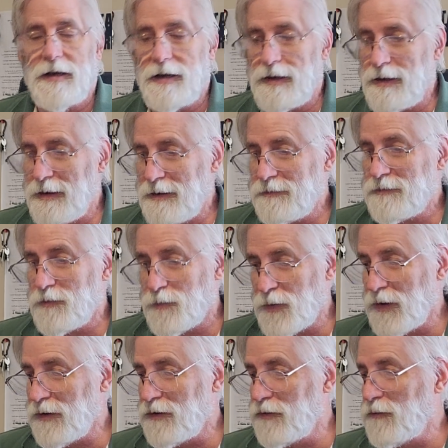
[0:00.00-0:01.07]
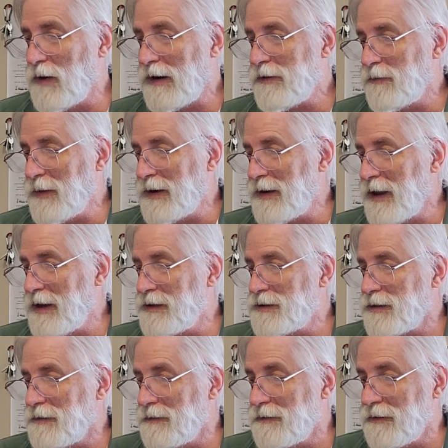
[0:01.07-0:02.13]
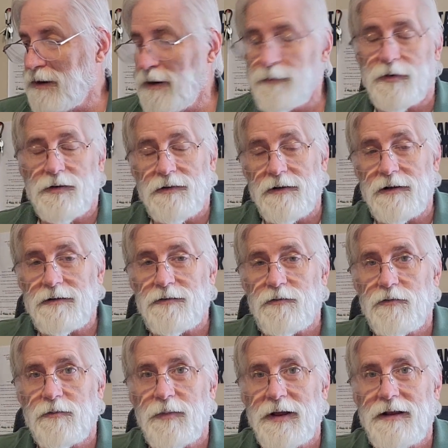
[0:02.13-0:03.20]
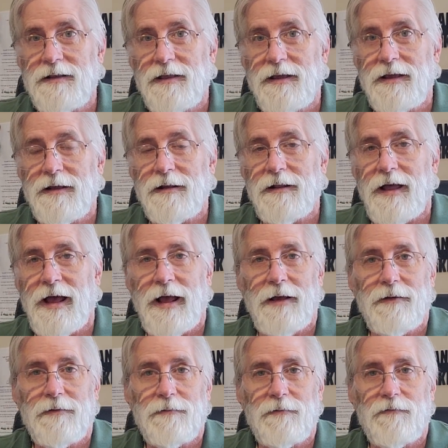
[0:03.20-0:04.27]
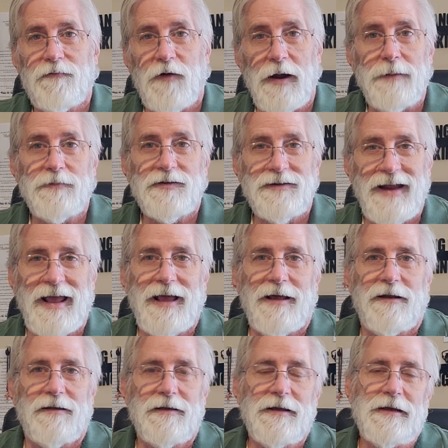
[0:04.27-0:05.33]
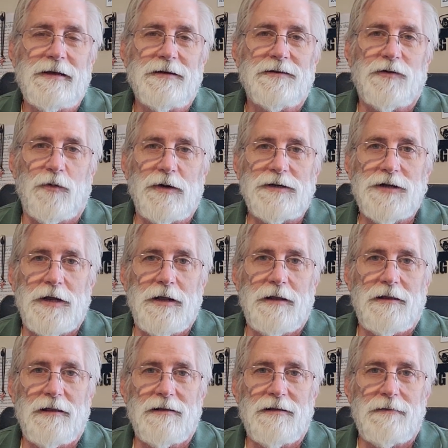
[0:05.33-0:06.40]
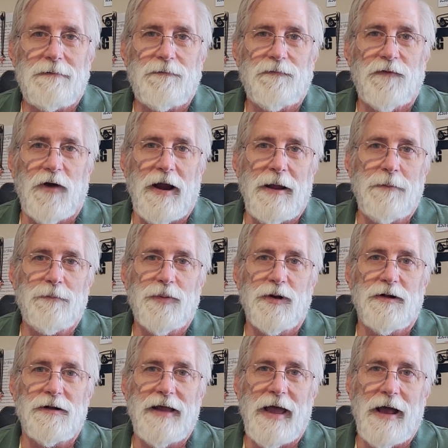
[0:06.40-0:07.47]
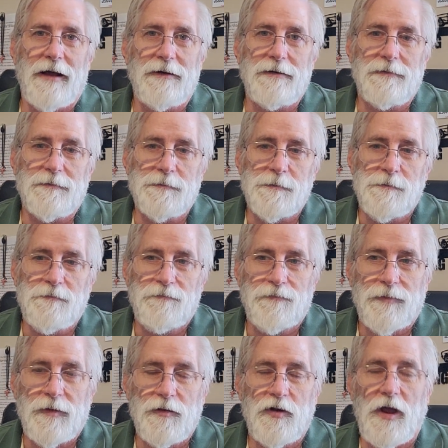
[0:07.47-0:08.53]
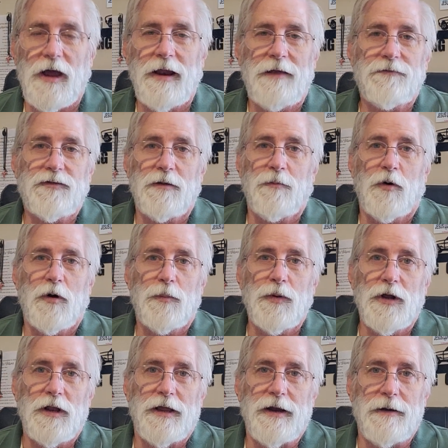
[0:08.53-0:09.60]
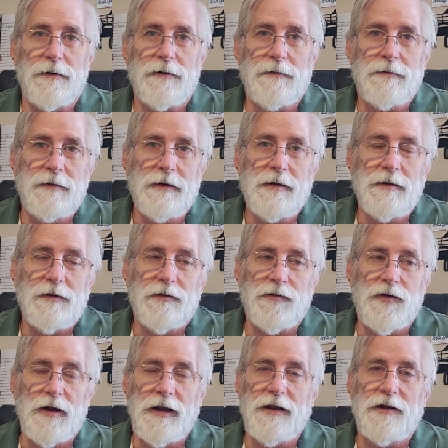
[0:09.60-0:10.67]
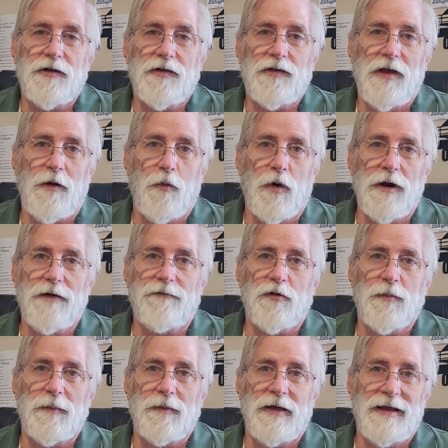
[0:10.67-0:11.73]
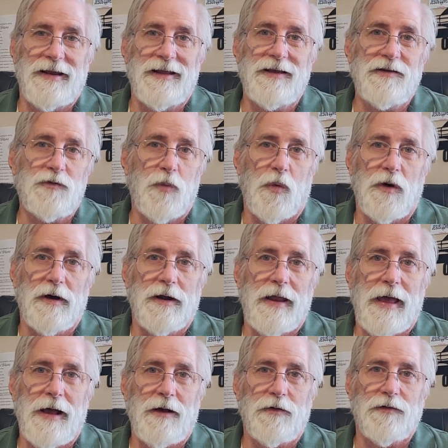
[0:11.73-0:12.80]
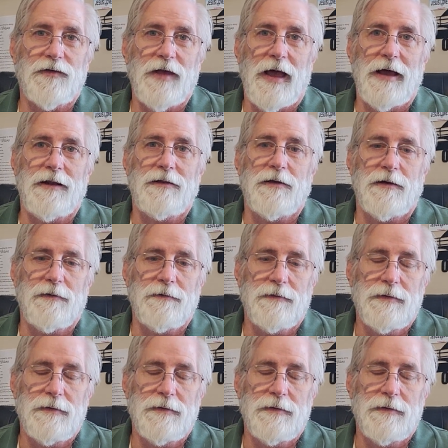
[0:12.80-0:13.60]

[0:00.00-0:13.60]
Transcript: it's a pretty good recommendation. Number 6 would be the frame stand. So once you get this frame pulled out, you got to have somewhere to pull it, because you need to set one of them, at least one, outside the